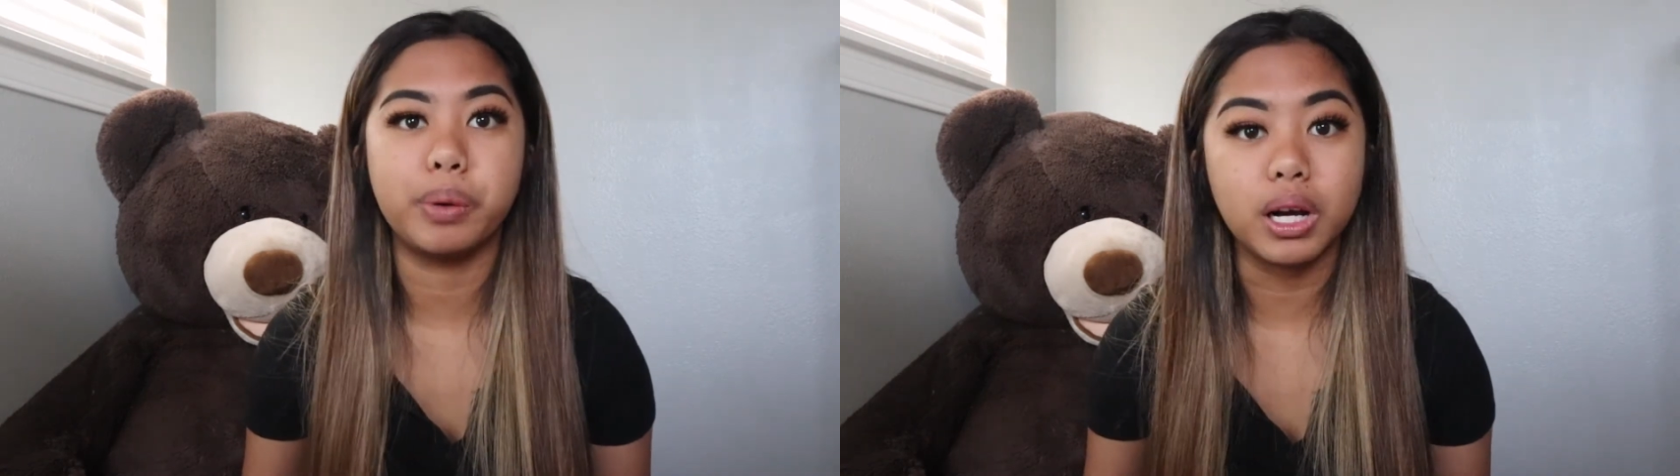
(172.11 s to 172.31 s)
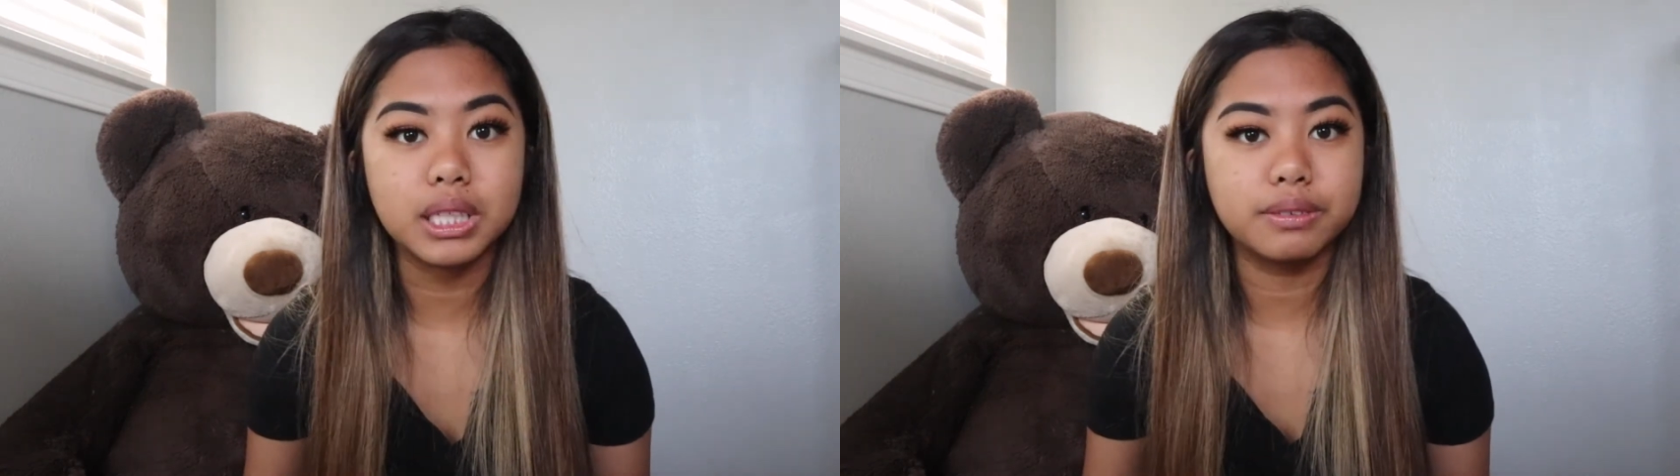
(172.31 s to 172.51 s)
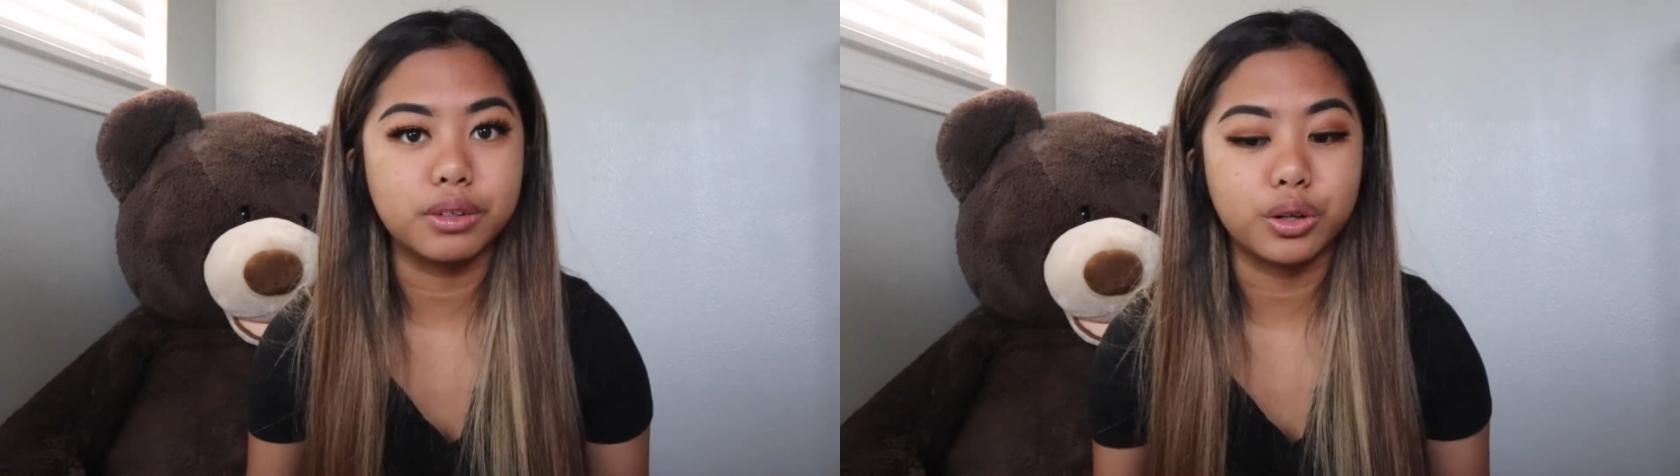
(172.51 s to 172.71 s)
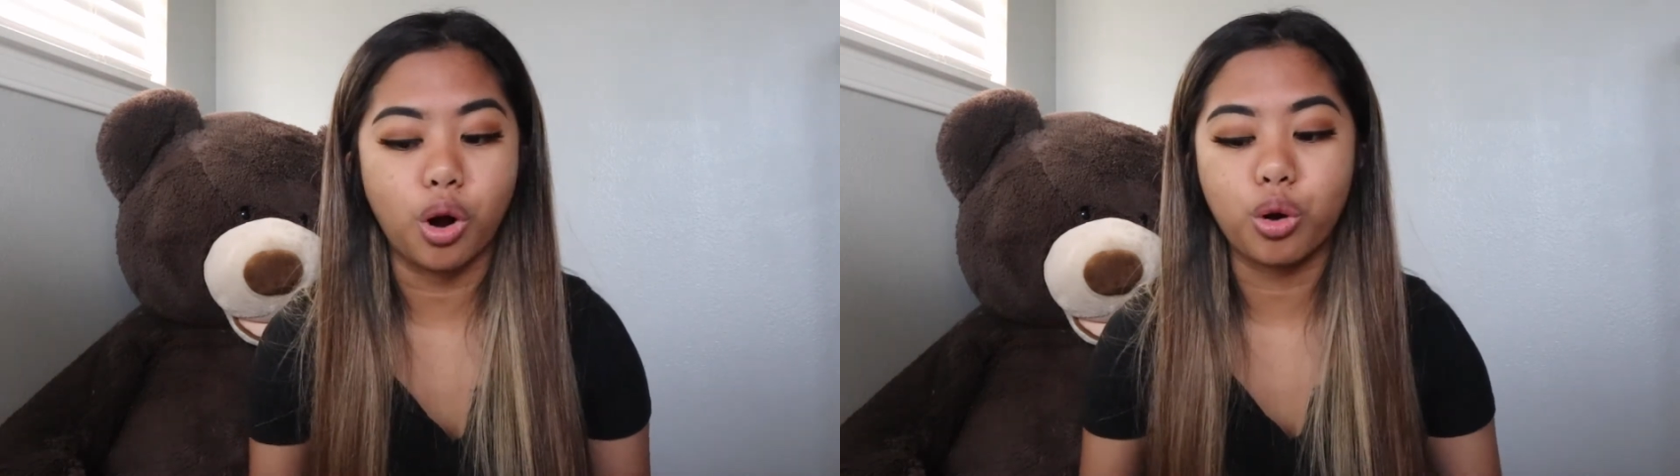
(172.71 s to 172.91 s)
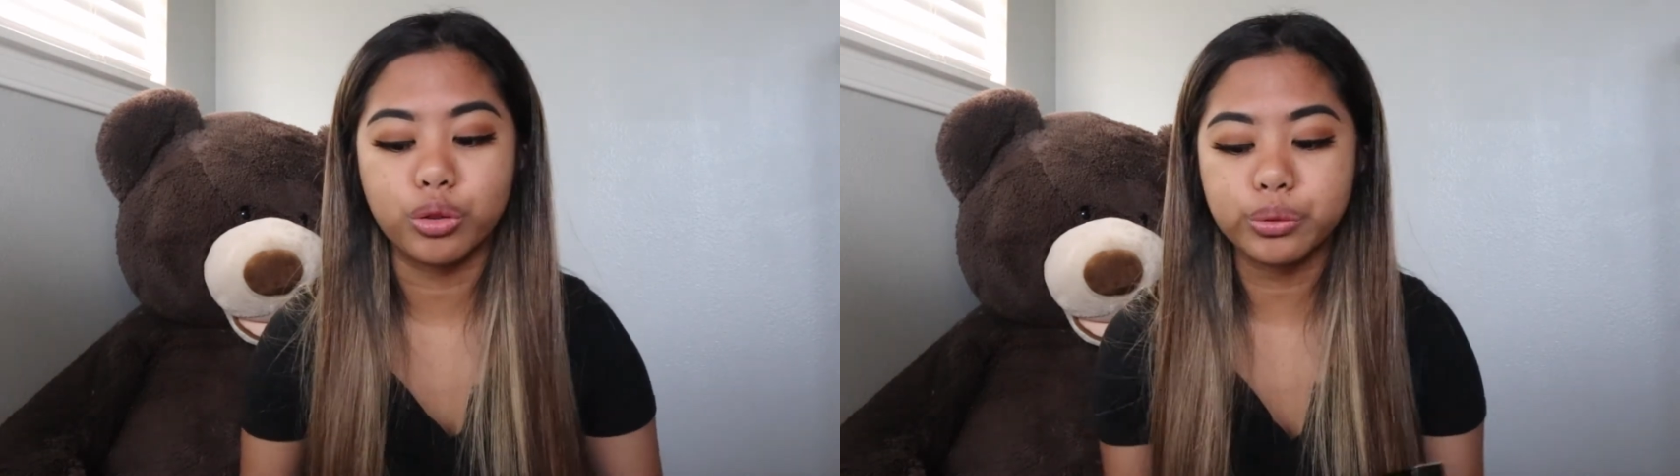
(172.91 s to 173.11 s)
bucks for
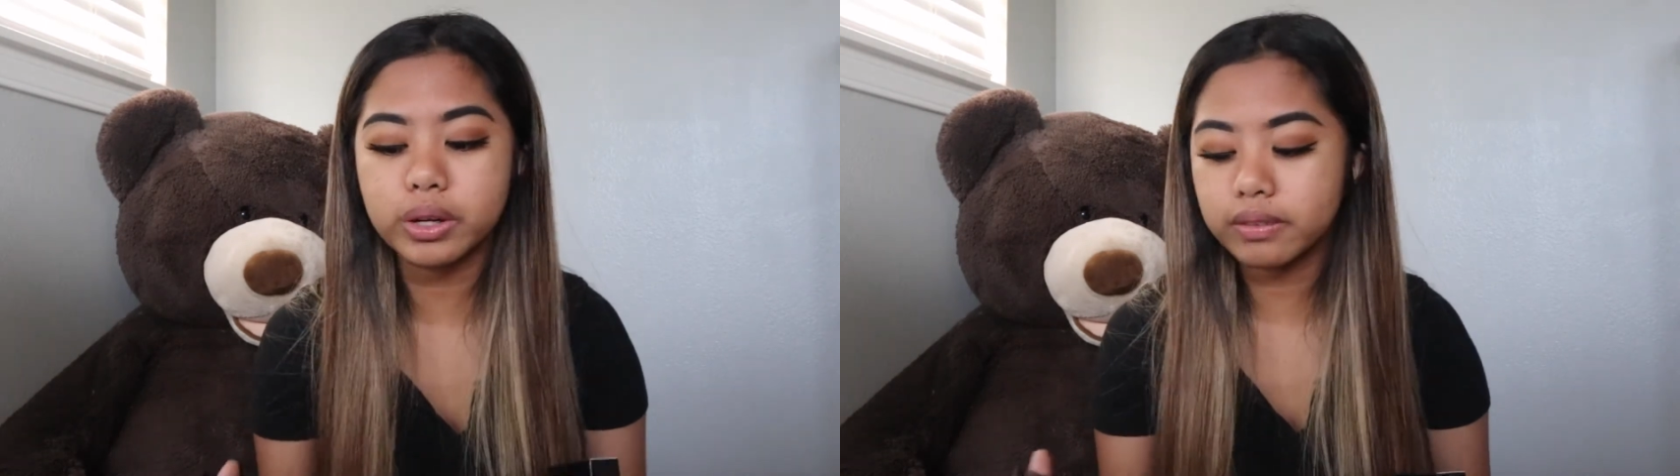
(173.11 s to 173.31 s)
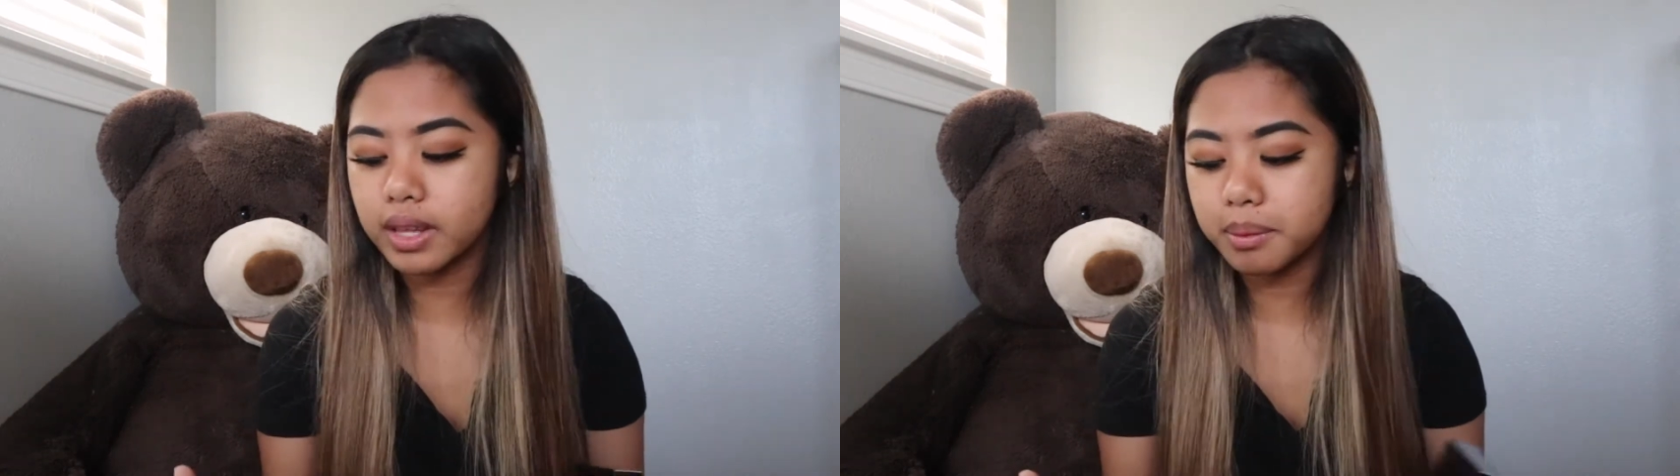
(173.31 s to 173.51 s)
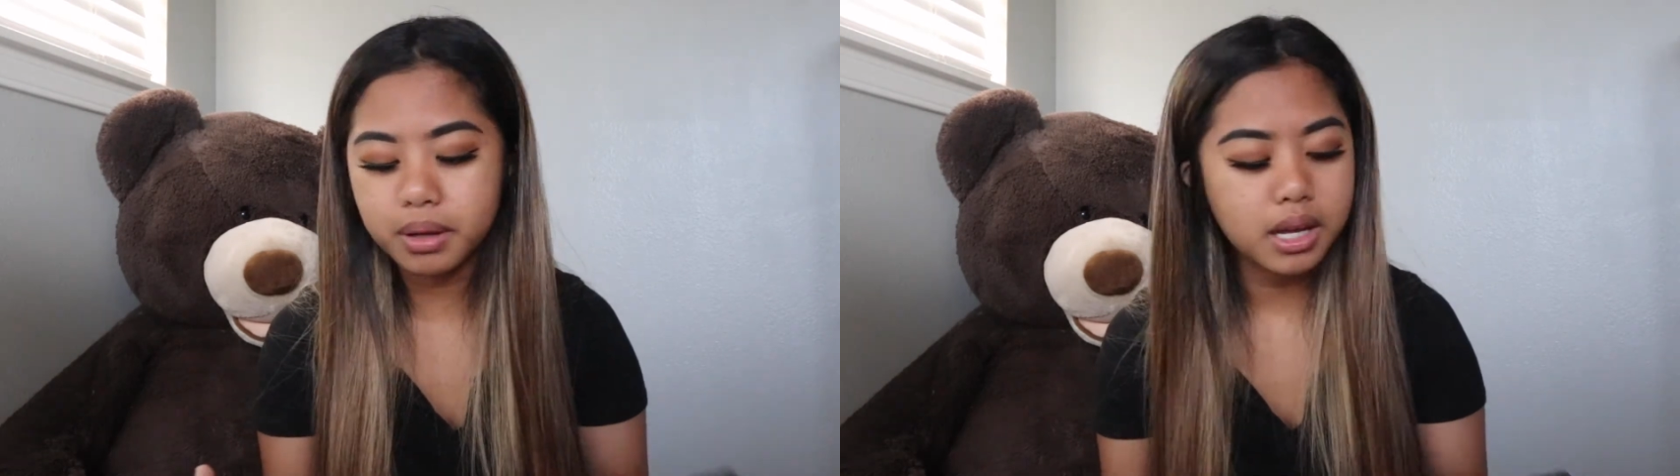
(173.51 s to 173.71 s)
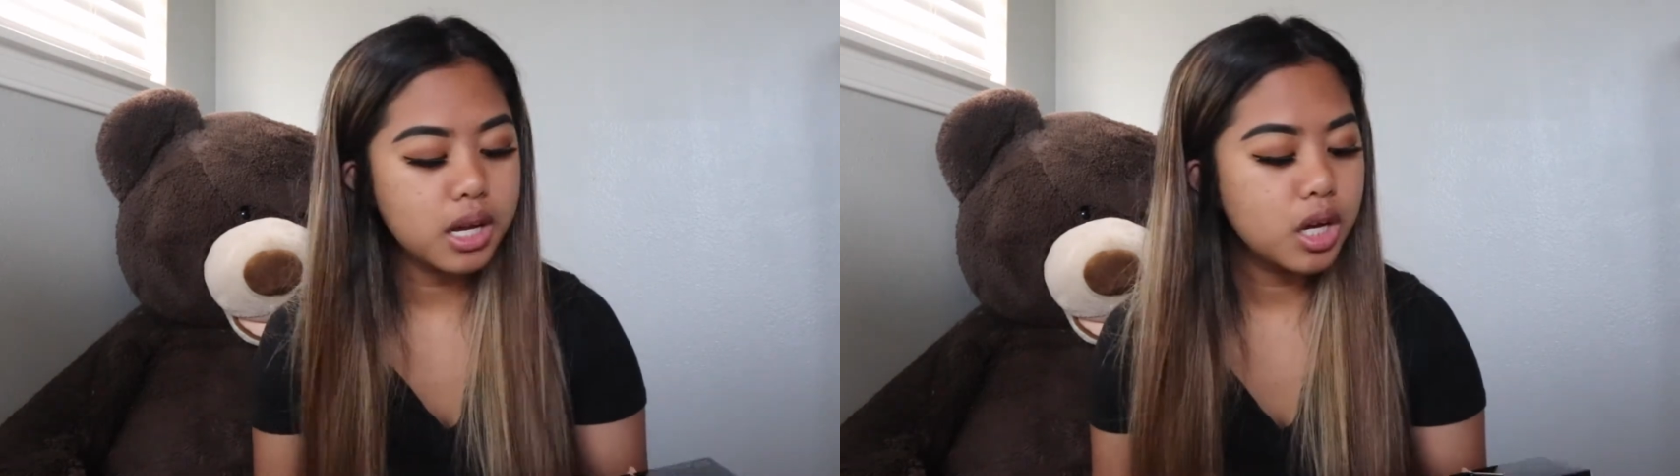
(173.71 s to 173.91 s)
all three of them.